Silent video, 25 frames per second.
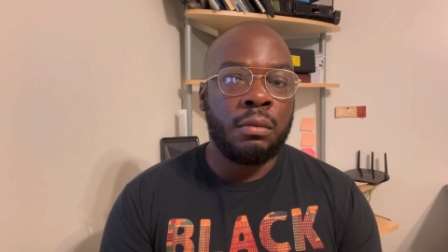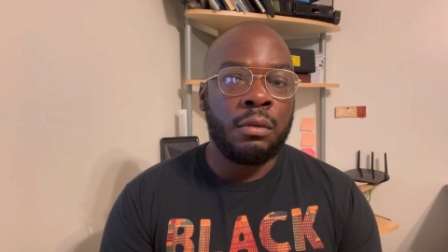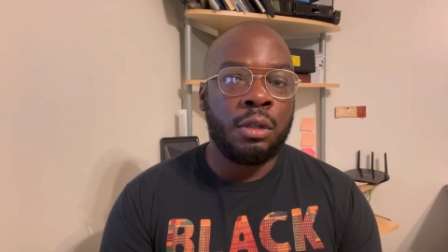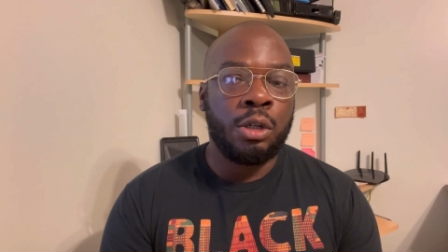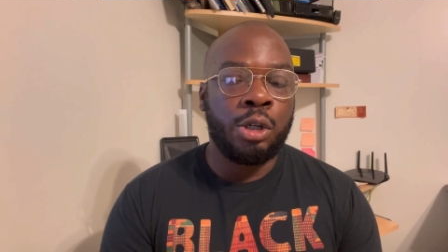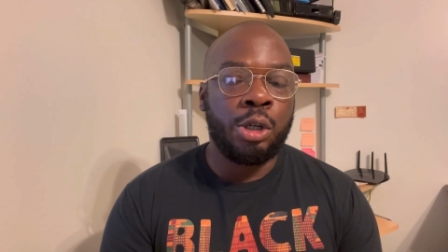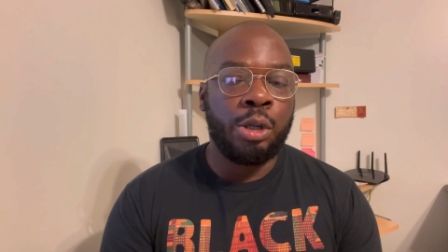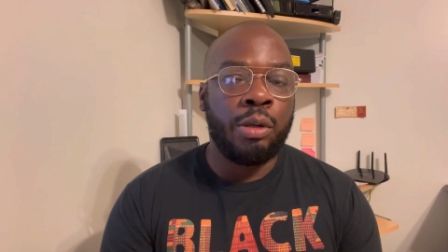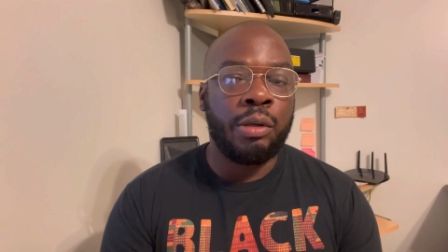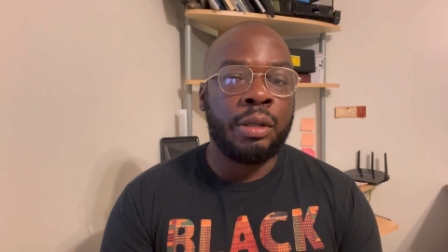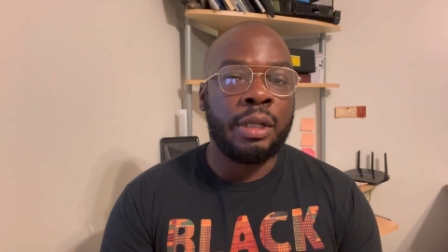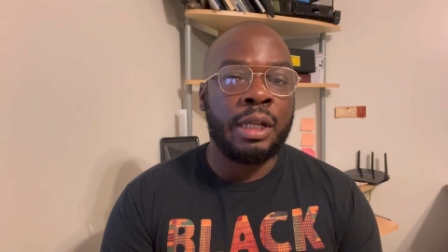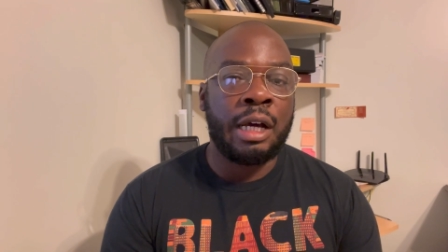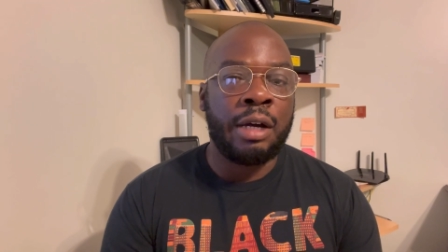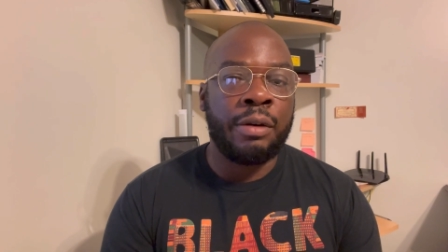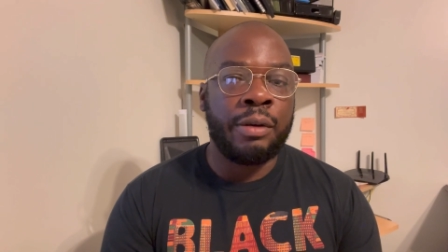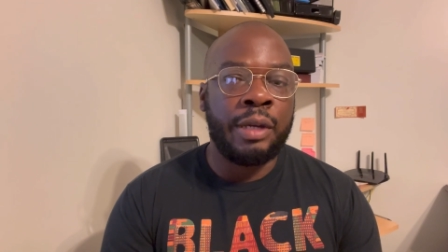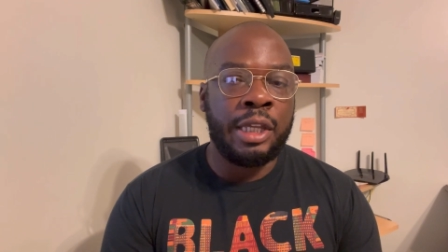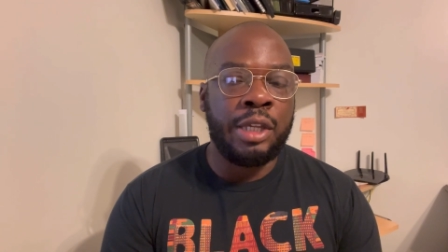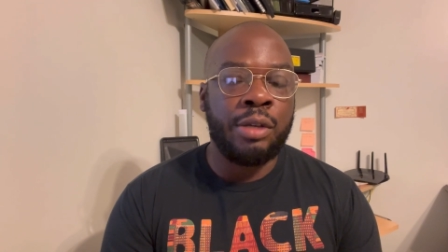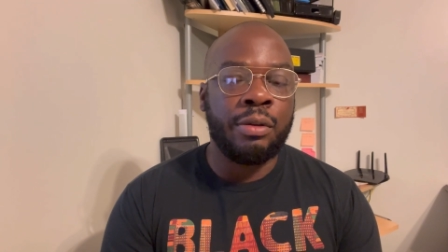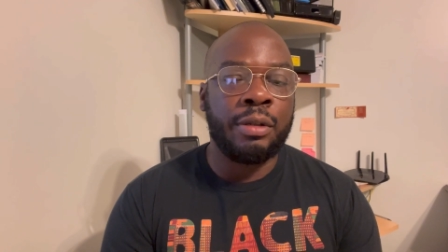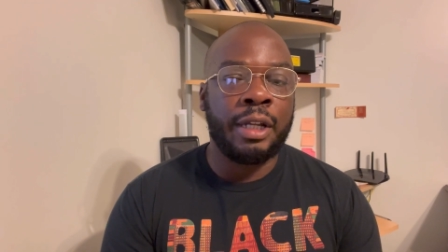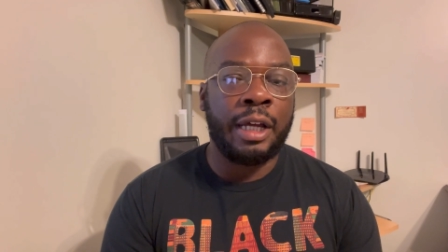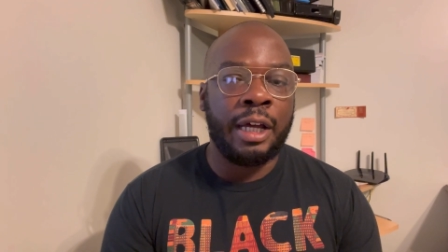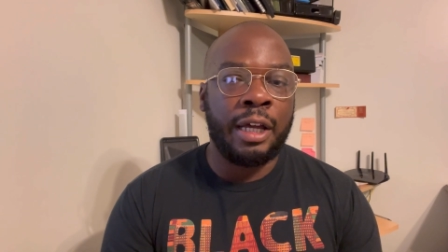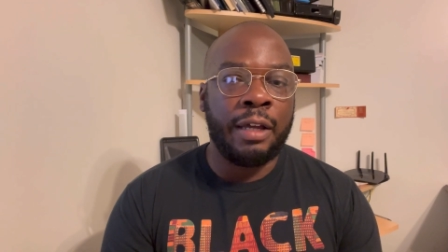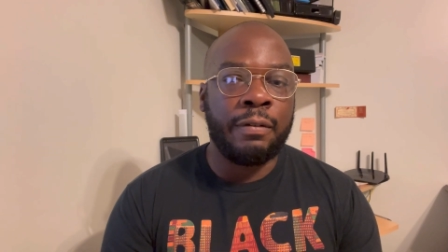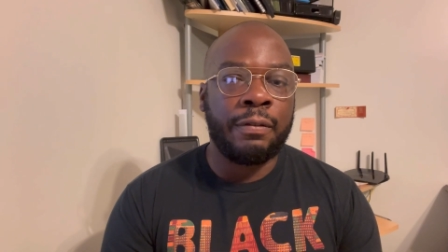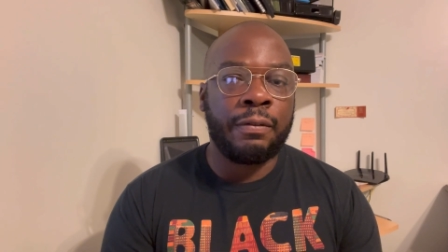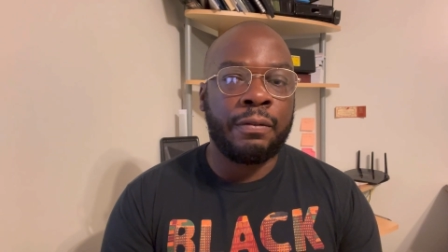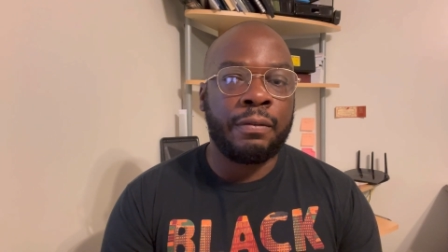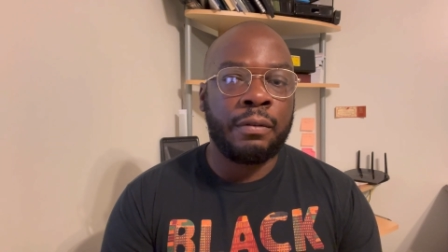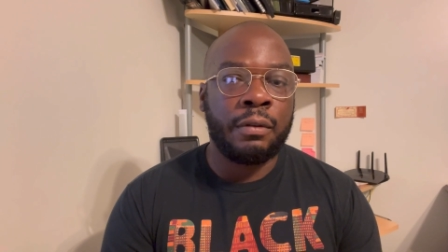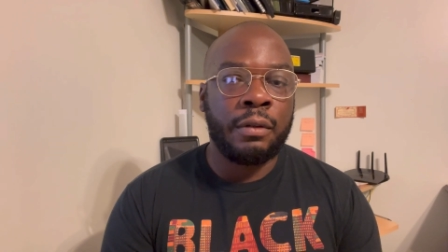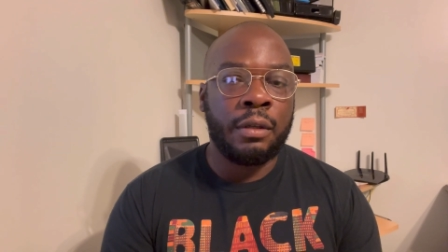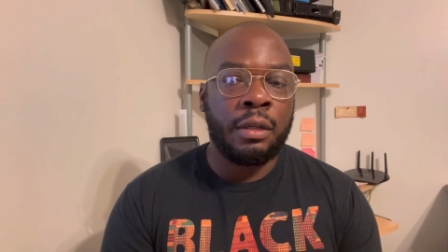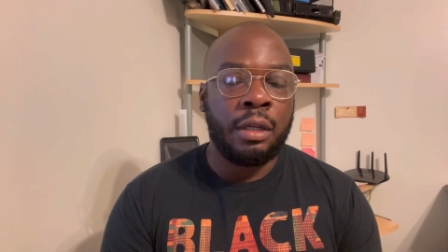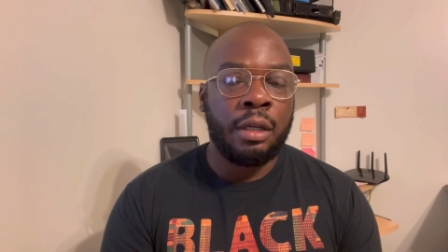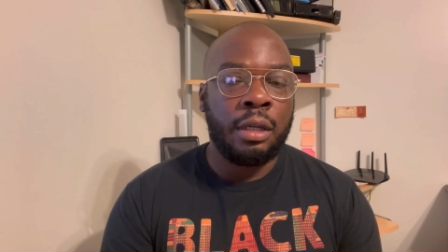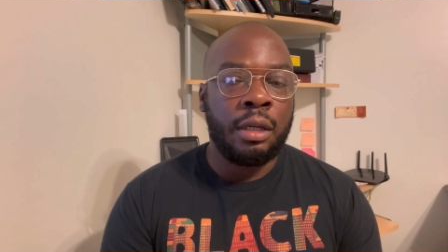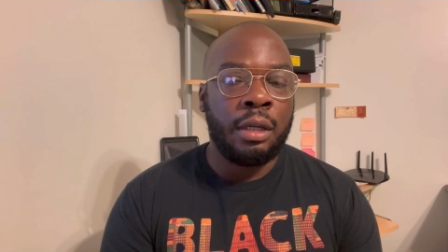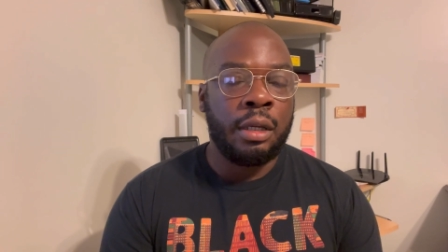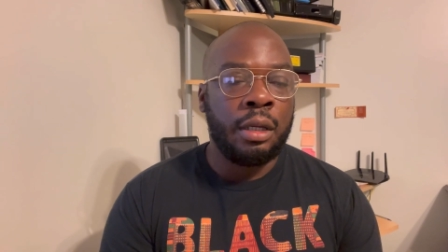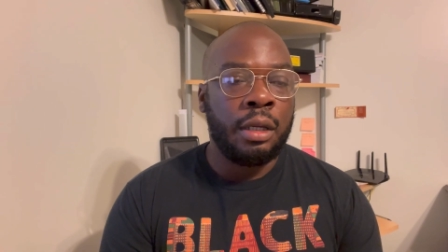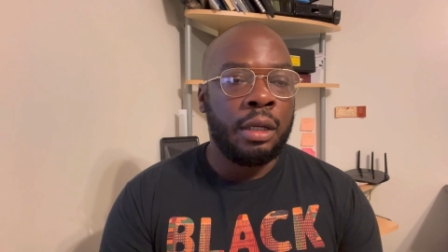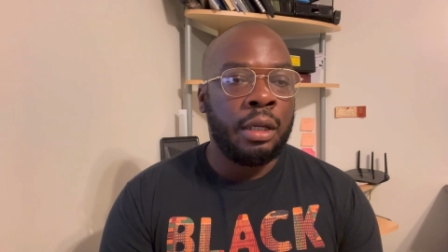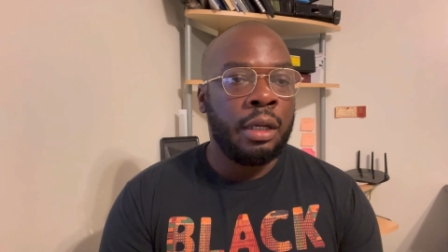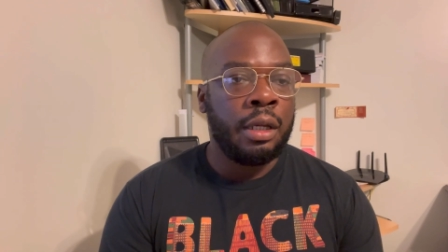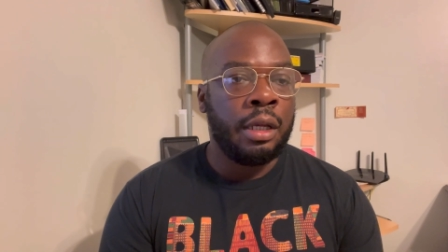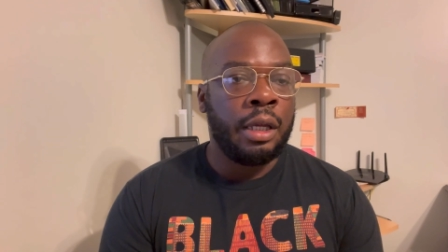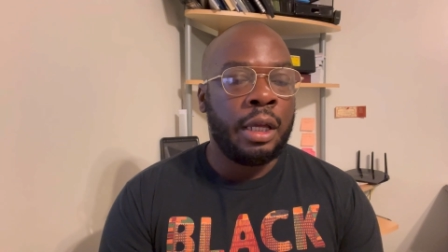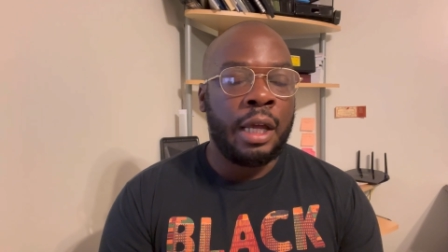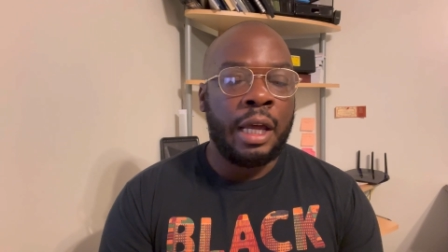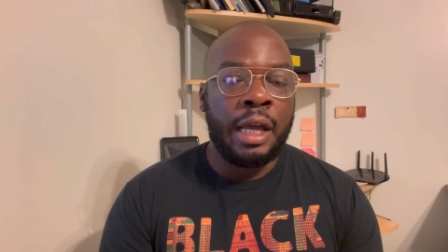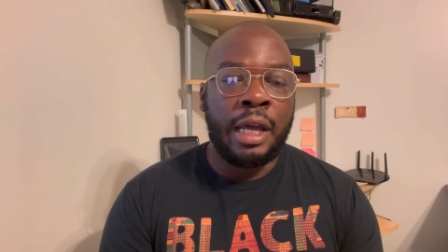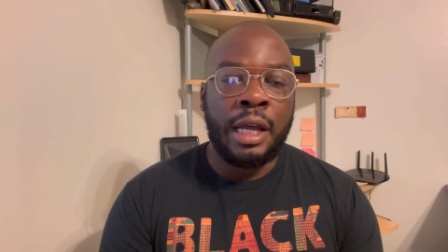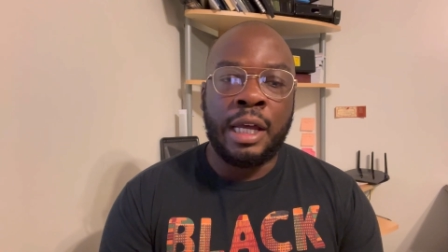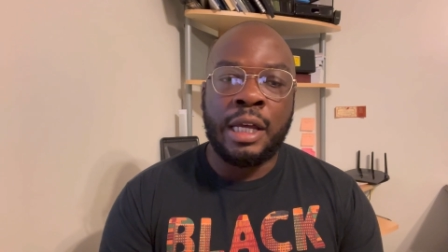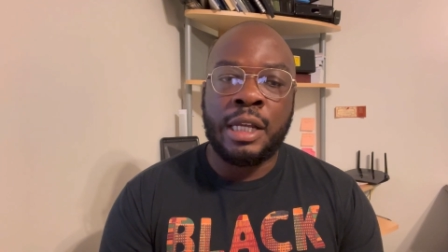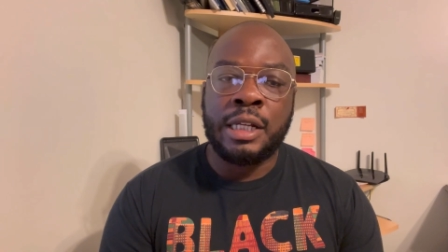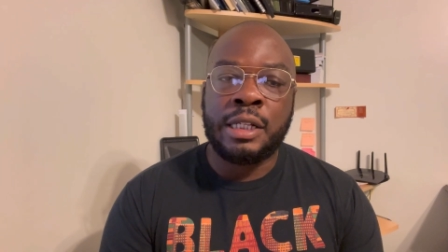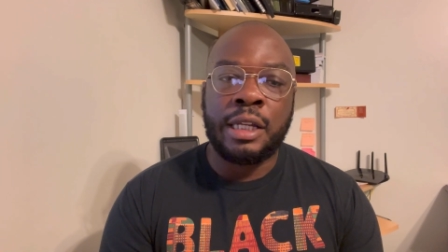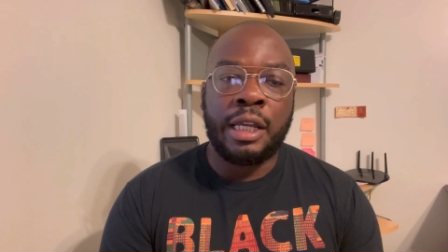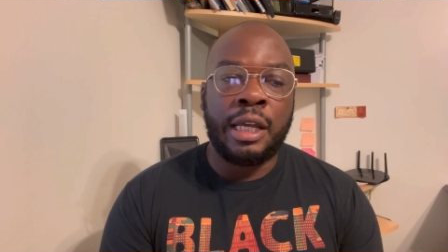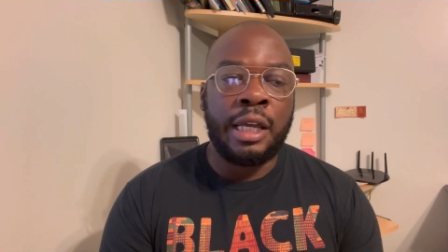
who you allow in your life, has